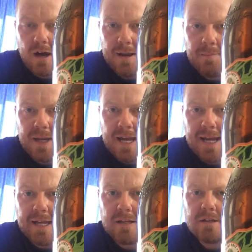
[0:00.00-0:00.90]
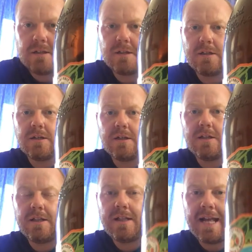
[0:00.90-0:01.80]
IPA.
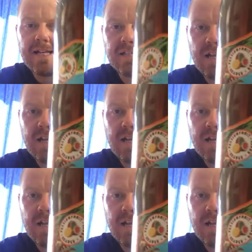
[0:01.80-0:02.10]
That is